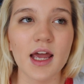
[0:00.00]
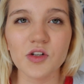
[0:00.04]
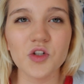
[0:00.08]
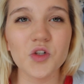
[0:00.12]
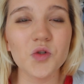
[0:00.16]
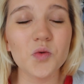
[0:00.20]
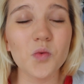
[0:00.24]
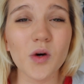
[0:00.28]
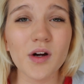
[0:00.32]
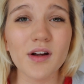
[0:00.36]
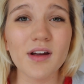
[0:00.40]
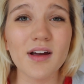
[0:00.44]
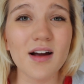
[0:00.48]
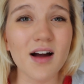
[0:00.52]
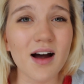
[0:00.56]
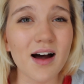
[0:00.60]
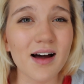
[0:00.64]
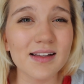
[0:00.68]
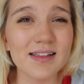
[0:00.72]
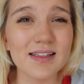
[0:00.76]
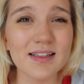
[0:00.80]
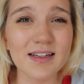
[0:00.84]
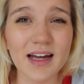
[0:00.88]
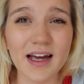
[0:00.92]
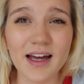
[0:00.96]
She's working
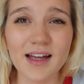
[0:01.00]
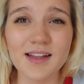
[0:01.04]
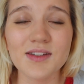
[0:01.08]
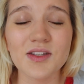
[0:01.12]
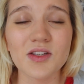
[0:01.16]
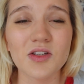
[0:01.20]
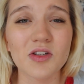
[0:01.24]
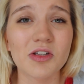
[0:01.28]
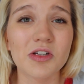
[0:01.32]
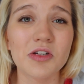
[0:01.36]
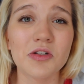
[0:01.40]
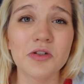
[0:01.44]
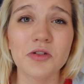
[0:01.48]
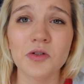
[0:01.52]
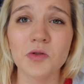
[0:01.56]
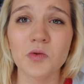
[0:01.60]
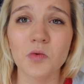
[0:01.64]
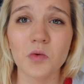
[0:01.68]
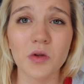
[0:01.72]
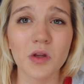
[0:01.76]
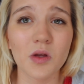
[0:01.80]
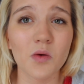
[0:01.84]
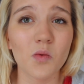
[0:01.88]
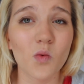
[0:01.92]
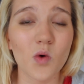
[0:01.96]
odds and ends and she just
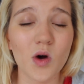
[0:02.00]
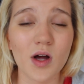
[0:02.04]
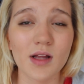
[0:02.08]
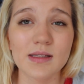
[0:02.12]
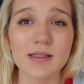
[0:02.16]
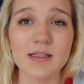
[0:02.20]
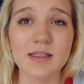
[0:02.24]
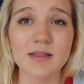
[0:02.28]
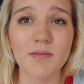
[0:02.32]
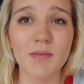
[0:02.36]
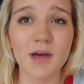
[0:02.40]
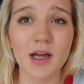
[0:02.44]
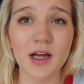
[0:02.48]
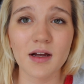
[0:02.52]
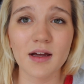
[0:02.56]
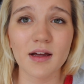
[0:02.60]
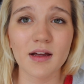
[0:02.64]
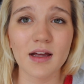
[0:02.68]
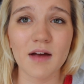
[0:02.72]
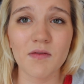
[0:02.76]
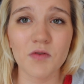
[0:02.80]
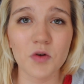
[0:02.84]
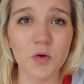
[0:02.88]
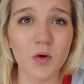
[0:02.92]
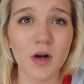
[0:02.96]
really wants to make
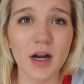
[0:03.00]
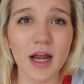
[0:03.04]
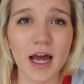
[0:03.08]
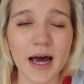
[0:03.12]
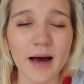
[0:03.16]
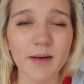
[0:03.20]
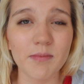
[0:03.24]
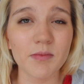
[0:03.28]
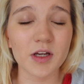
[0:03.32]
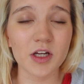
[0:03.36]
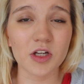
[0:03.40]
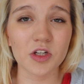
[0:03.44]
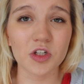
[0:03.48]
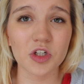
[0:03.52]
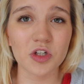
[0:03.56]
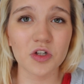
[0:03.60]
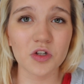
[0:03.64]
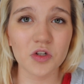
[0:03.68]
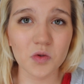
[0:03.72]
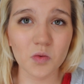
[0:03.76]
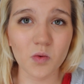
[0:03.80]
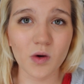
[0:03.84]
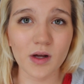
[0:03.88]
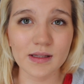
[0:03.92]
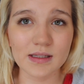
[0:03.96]
everyone happy, and she
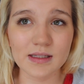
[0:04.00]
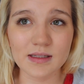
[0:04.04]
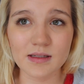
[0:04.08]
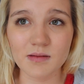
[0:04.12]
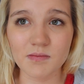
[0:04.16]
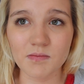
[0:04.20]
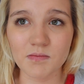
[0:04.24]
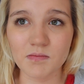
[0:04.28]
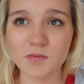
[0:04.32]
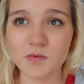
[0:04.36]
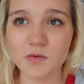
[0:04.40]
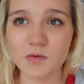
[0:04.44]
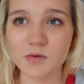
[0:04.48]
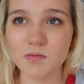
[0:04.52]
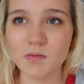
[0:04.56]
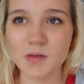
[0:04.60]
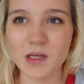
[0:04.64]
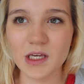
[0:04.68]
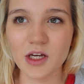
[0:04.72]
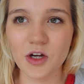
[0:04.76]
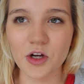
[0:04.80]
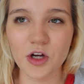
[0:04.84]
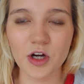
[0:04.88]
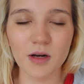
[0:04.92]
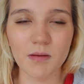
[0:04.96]
just wants to
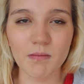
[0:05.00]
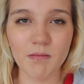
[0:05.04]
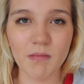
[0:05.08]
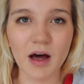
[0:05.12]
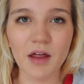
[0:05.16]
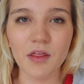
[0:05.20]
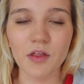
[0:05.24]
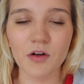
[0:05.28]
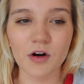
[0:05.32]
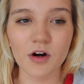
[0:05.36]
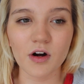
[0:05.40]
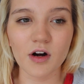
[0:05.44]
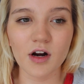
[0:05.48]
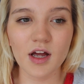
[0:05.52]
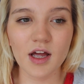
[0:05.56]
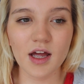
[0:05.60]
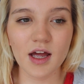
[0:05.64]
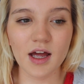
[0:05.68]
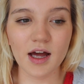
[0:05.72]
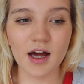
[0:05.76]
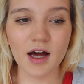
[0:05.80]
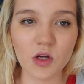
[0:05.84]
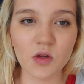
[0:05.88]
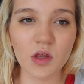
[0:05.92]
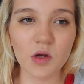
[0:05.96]
be a good mother.
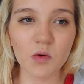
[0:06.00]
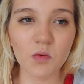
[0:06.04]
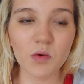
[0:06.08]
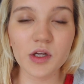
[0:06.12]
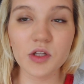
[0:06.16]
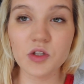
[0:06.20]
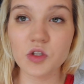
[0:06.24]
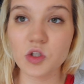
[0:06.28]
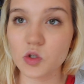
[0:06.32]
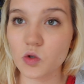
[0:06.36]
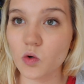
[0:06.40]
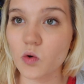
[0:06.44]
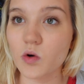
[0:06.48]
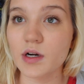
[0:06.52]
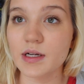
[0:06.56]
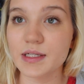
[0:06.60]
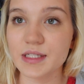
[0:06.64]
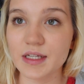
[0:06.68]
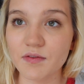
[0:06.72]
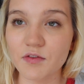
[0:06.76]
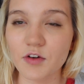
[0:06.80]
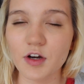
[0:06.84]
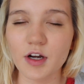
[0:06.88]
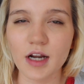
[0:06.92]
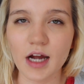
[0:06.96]
So they read
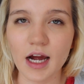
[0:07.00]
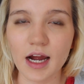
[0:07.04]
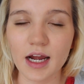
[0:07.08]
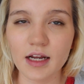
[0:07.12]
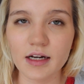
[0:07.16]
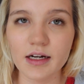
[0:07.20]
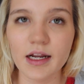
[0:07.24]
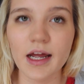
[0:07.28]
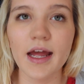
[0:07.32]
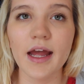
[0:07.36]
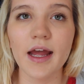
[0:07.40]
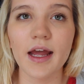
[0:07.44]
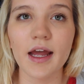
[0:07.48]
stories every night,